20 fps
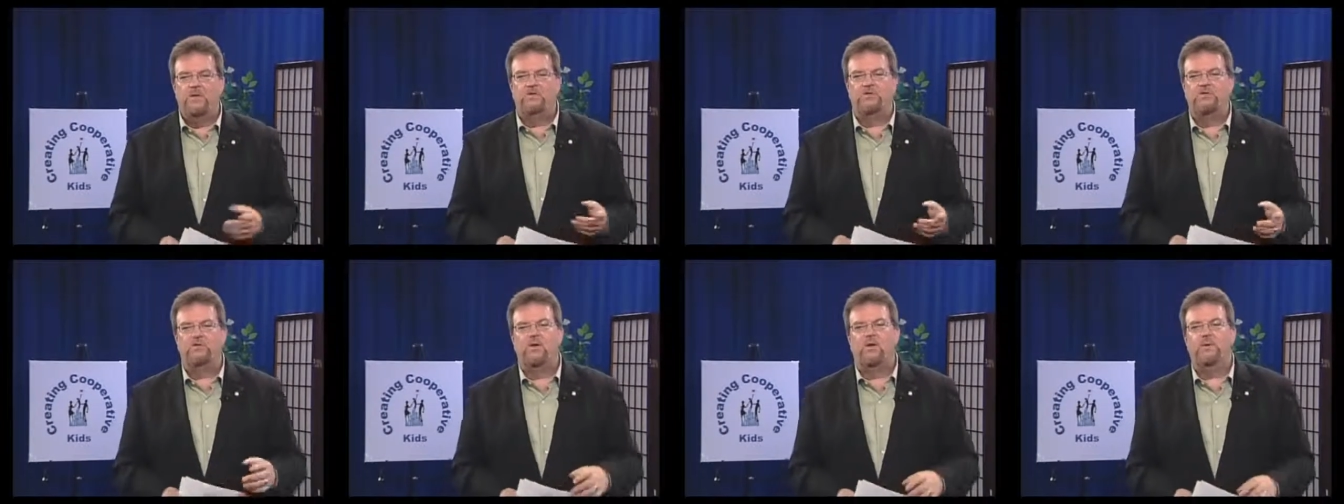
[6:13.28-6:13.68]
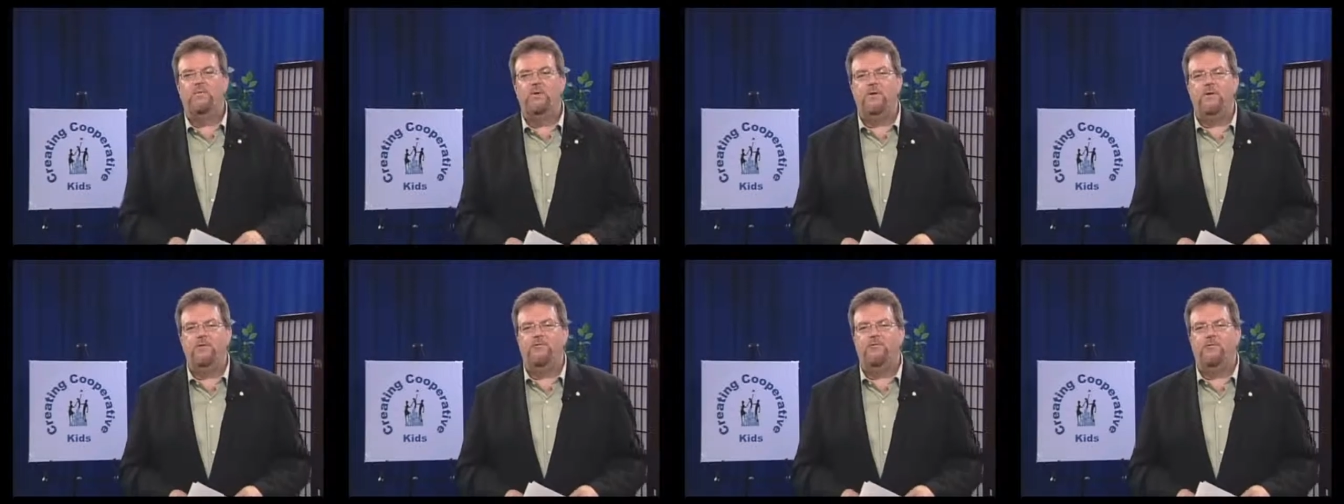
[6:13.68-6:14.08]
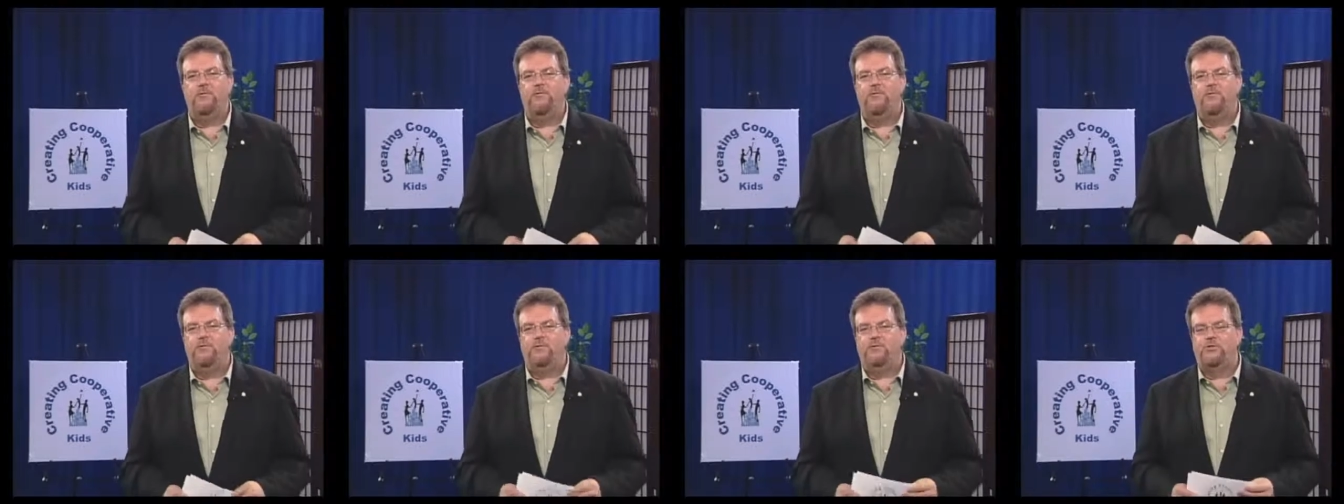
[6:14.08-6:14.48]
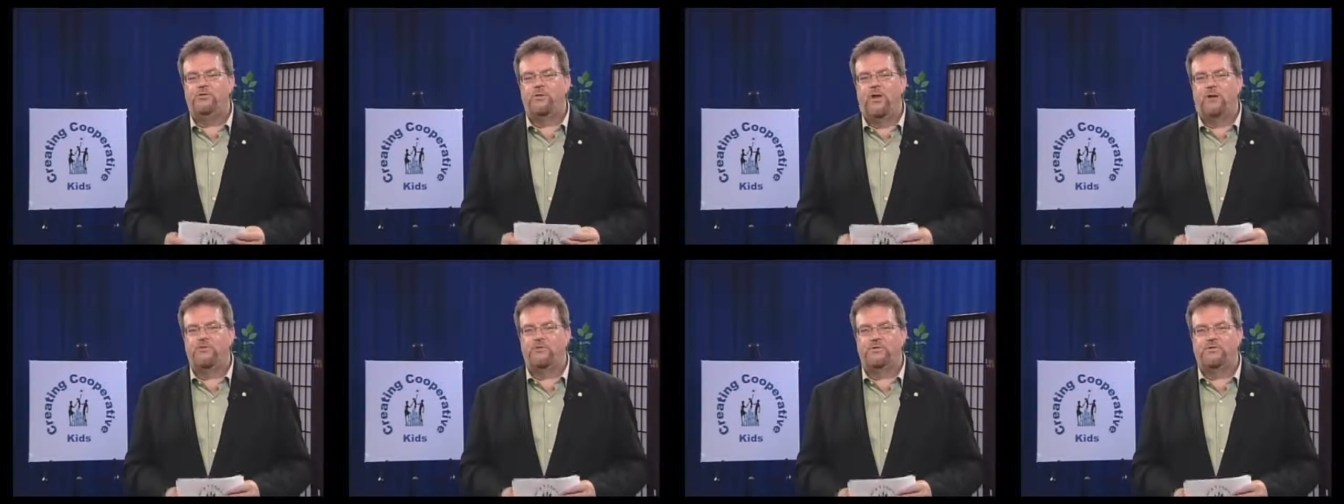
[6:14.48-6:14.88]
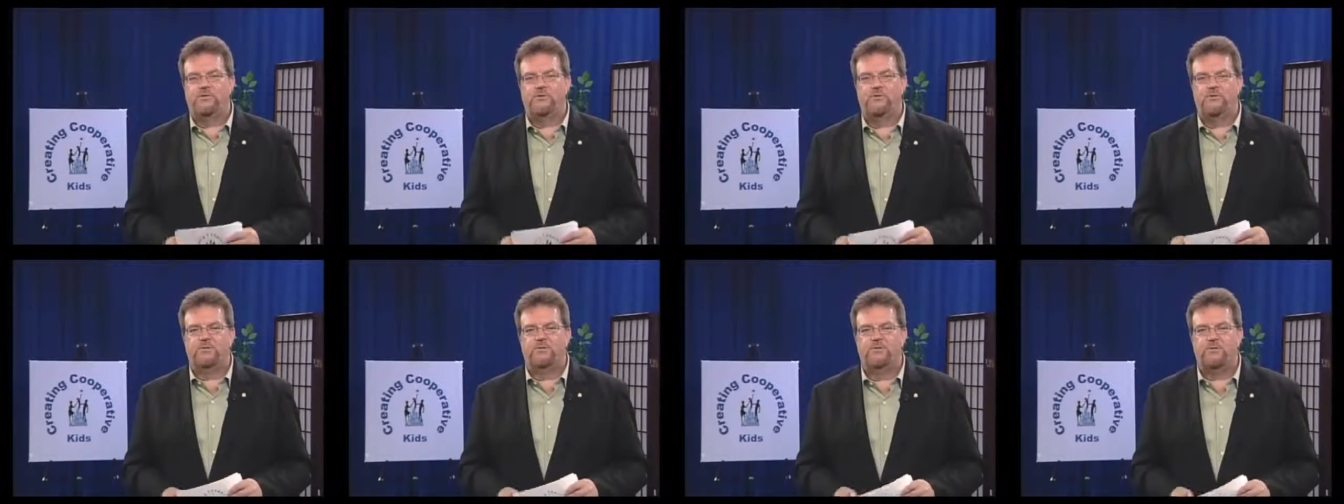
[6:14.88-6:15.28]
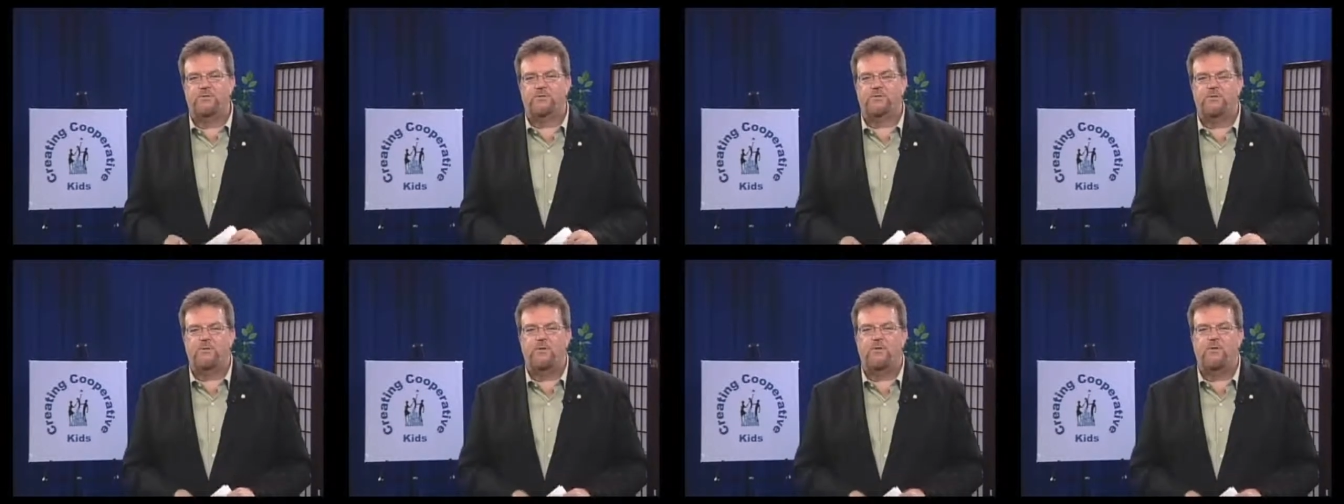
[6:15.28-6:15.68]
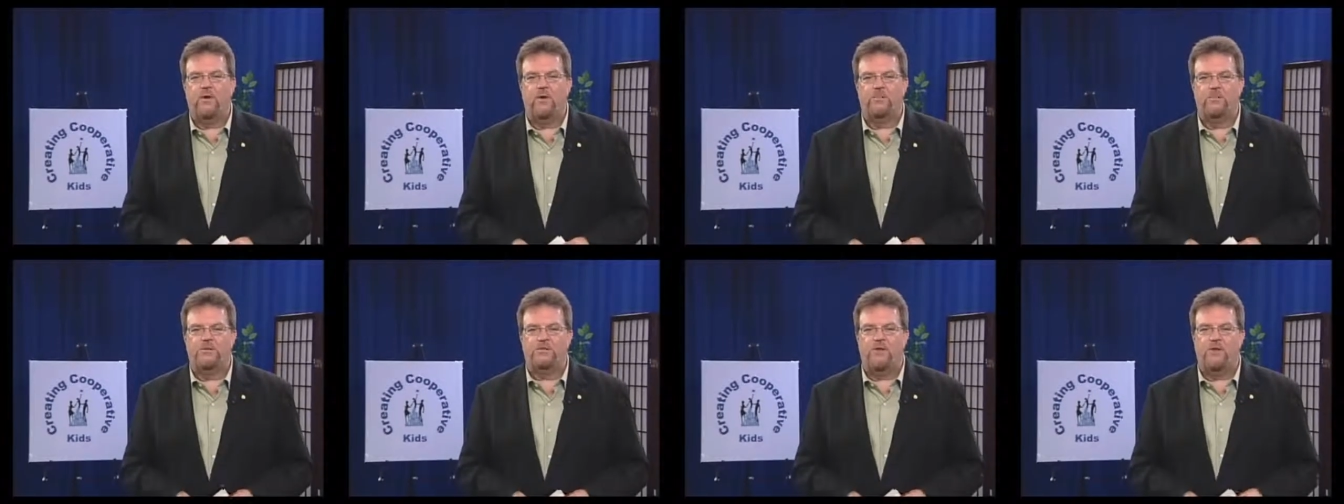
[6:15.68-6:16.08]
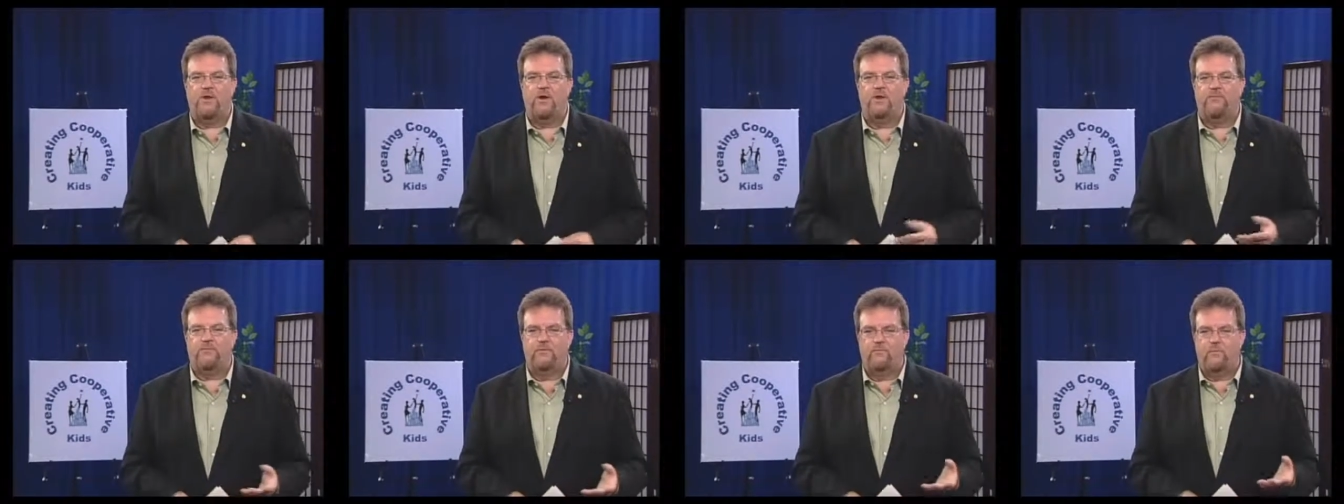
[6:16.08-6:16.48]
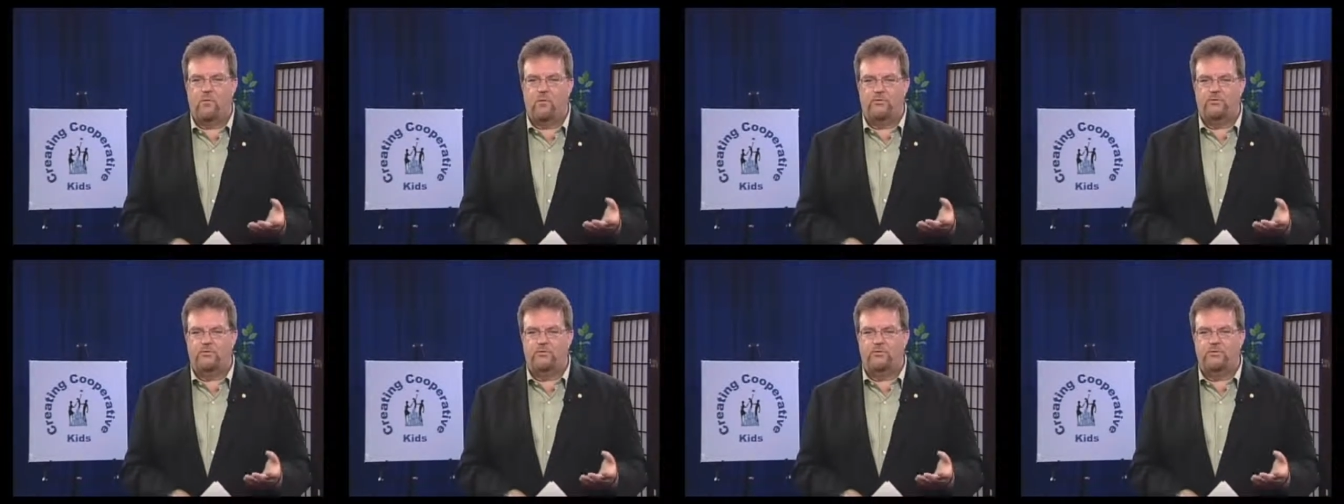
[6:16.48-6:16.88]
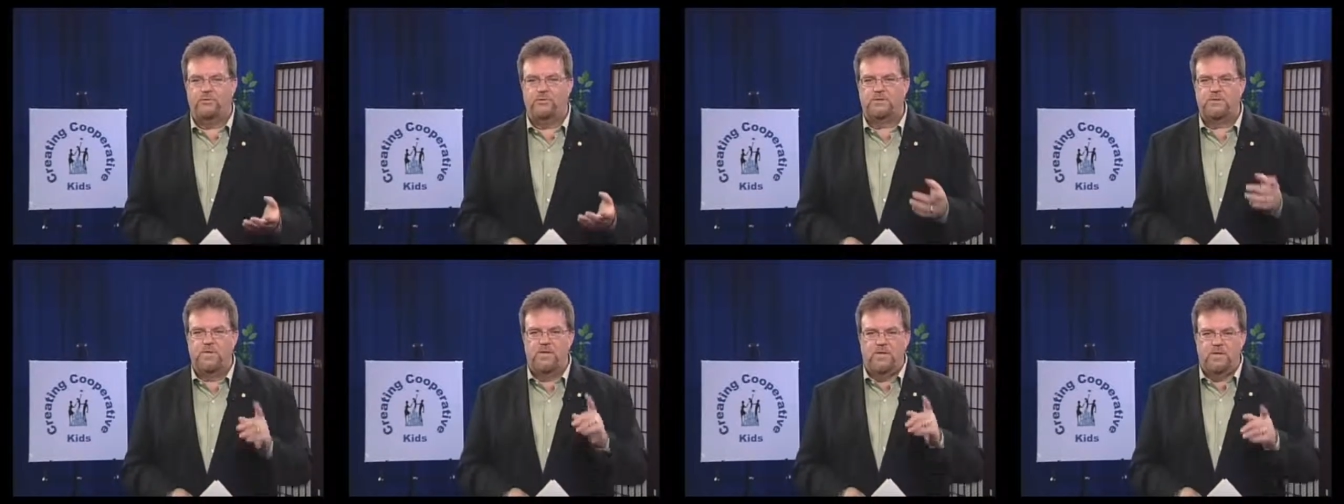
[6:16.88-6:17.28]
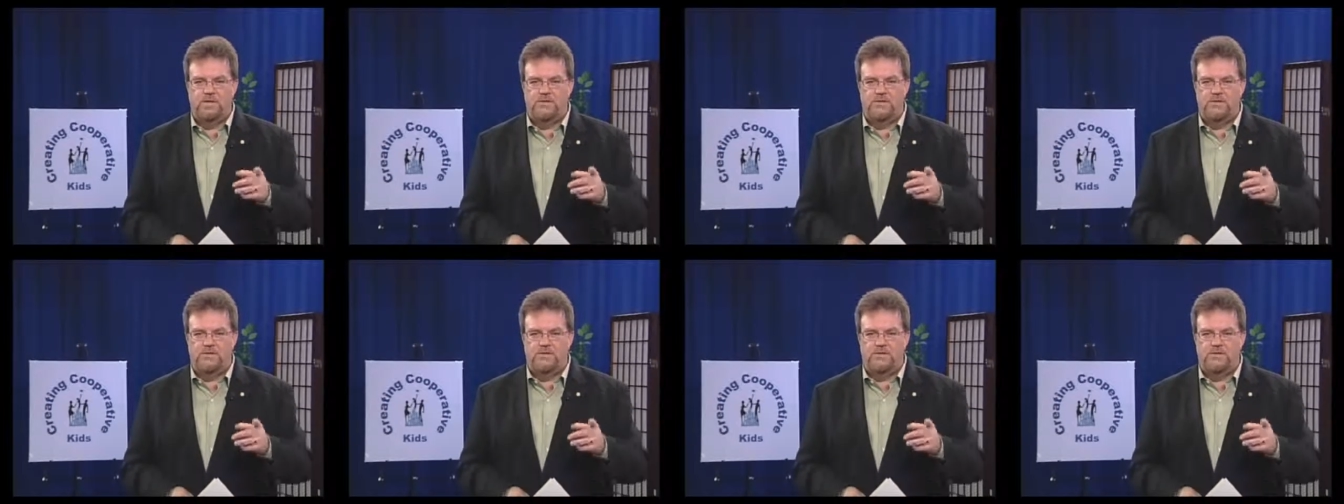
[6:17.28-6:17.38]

Join me for future episodes of this program as I offer more tools